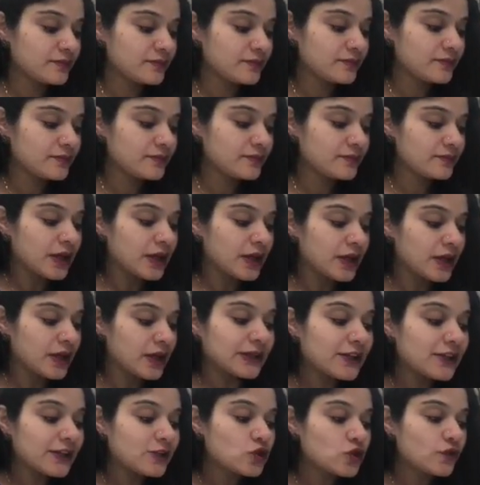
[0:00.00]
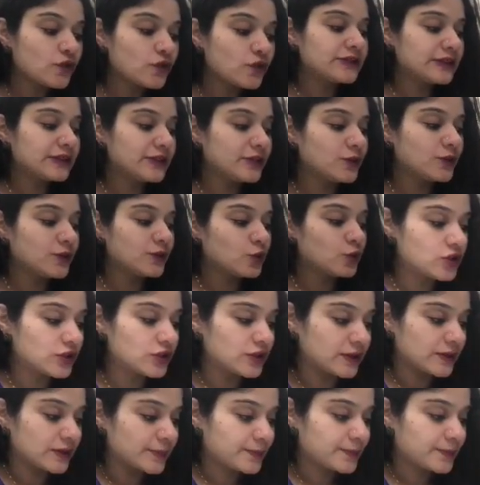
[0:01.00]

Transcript: The pH of a solution